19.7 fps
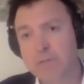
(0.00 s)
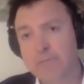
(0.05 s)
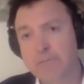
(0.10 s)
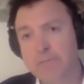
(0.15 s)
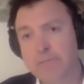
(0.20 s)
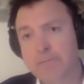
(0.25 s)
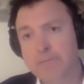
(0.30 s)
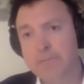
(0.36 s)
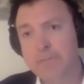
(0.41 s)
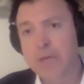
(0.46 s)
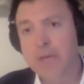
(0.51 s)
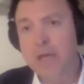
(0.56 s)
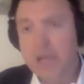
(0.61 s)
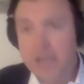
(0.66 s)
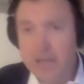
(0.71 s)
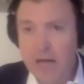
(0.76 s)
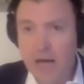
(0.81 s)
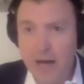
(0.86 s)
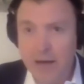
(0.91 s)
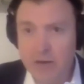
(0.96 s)
In other
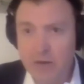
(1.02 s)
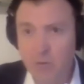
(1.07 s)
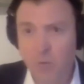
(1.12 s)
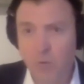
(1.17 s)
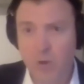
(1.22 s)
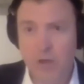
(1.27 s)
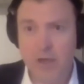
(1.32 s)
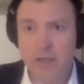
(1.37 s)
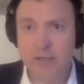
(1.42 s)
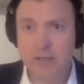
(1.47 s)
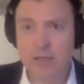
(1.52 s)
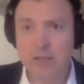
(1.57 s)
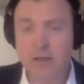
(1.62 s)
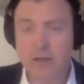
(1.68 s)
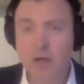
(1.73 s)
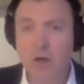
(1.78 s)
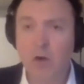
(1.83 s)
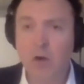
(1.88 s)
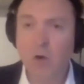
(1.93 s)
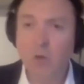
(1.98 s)
words,
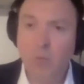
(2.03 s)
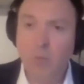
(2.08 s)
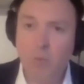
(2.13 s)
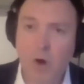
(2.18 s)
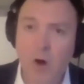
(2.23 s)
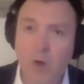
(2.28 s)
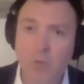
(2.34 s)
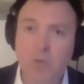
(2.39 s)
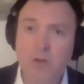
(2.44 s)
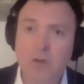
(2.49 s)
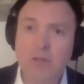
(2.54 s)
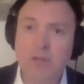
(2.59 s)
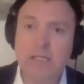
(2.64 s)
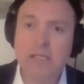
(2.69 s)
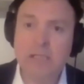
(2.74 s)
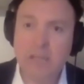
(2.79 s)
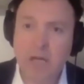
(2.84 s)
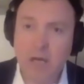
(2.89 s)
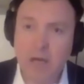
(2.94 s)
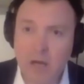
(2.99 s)
what will
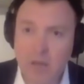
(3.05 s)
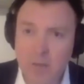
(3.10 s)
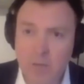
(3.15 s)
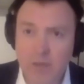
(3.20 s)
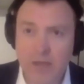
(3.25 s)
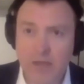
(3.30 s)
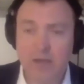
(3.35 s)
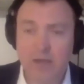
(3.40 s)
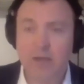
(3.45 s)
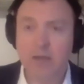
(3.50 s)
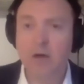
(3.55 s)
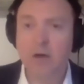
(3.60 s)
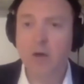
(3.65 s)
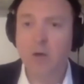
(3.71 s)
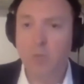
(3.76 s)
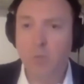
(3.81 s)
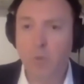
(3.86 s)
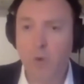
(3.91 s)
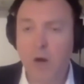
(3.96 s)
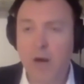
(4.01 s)
determine what
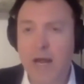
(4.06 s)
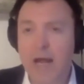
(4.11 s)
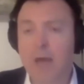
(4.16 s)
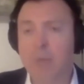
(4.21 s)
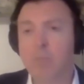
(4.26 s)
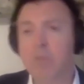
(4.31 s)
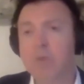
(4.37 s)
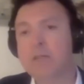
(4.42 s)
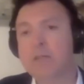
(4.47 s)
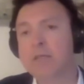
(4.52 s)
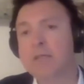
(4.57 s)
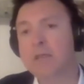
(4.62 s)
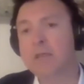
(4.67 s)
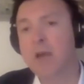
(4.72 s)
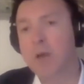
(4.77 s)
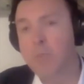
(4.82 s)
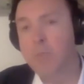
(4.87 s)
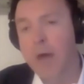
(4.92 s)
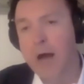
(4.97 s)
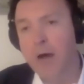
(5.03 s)
happens about
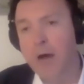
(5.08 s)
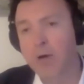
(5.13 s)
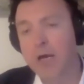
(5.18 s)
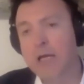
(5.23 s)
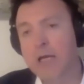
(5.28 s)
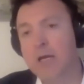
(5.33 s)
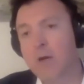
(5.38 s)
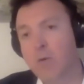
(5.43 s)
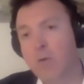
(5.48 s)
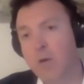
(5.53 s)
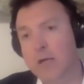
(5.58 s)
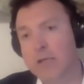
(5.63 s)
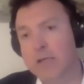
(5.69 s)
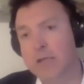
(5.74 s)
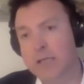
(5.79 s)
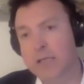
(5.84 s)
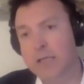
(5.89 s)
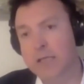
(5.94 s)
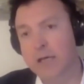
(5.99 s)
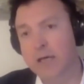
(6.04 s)
inequality
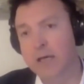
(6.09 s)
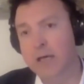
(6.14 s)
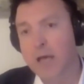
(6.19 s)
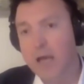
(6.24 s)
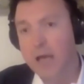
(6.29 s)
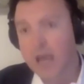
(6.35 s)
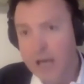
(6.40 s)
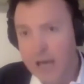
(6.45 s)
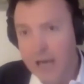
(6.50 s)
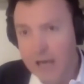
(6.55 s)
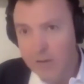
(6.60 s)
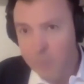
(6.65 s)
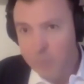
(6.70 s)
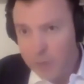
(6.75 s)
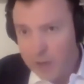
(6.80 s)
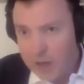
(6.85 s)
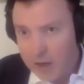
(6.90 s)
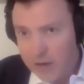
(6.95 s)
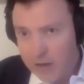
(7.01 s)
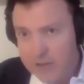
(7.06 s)
because of this
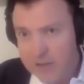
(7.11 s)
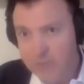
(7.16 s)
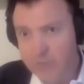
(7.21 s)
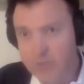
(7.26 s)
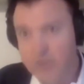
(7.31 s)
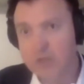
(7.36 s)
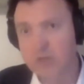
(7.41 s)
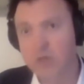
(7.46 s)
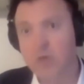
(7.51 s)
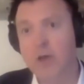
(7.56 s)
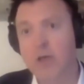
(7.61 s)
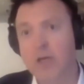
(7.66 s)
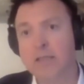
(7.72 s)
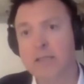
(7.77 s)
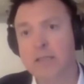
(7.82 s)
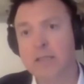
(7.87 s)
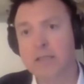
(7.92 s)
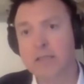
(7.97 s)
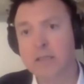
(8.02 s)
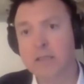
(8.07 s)
crisis,
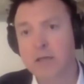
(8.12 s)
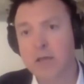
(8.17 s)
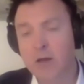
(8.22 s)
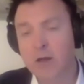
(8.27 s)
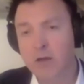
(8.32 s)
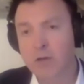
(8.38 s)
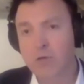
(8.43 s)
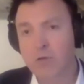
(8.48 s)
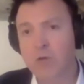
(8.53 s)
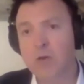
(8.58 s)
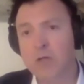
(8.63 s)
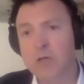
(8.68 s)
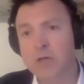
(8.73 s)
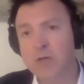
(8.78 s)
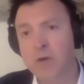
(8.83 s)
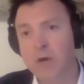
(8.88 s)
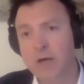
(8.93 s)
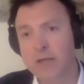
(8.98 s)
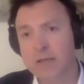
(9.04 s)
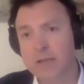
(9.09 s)
through this crisis,
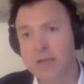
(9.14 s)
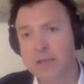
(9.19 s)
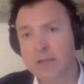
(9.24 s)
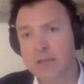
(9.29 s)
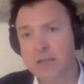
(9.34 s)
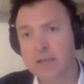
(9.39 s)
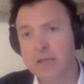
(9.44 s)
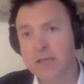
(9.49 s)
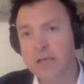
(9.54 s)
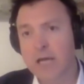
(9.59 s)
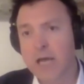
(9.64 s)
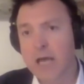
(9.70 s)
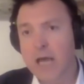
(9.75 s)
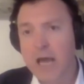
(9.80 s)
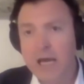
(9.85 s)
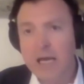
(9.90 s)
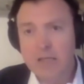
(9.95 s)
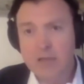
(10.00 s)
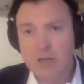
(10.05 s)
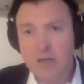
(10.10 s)
is not
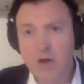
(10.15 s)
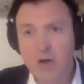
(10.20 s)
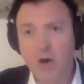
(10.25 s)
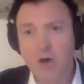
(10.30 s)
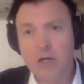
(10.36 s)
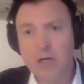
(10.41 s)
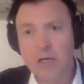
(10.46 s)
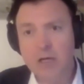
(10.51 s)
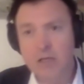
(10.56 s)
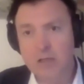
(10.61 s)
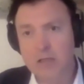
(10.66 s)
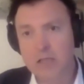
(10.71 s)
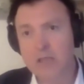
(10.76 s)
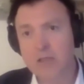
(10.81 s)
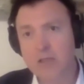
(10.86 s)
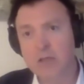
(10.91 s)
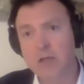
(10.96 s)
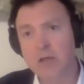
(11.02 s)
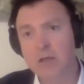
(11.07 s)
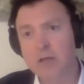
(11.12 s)
contingent
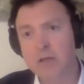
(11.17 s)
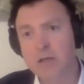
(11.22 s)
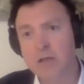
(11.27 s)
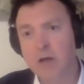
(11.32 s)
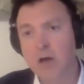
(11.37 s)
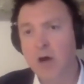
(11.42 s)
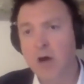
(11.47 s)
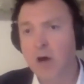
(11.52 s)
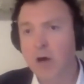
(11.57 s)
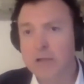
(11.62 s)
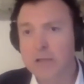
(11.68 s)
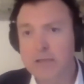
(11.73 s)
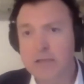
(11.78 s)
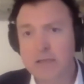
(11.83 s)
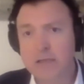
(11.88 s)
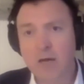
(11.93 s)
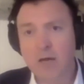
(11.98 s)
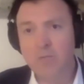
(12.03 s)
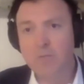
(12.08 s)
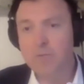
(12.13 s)
on some
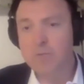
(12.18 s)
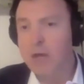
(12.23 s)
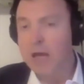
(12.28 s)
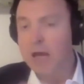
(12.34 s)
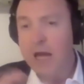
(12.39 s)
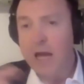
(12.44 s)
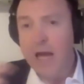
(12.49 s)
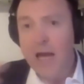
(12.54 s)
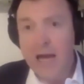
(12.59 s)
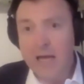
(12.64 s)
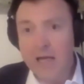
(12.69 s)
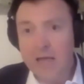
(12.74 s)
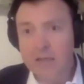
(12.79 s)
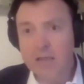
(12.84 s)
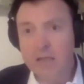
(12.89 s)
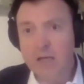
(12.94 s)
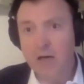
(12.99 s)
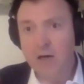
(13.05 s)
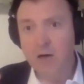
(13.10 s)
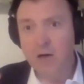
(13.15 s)
external,
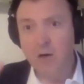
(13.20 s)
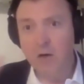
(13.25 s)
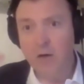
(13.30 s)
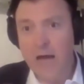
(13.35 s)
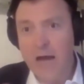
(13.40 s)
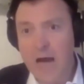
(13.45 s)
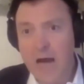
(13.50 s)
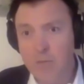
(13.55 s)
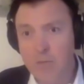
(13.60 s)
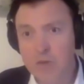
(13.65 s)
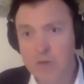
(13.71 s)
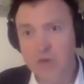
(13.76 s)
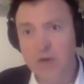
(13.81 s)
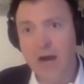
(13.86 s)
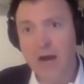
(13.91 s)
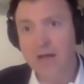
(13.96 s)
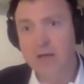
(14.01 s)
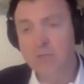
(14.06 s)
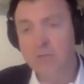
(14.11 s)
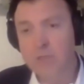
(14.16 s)
abstract,
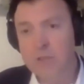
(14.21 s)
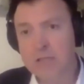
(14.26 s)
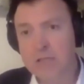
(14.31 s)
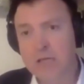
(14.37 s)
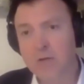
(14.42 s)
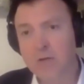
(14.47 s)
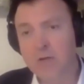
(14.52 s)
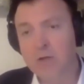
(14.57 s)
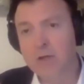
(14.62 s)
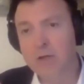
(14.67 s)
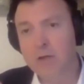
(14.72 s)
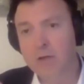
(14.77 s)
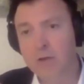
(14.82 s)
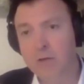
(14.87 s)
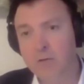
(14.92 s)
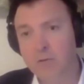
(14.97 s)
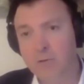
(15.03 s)
material forces.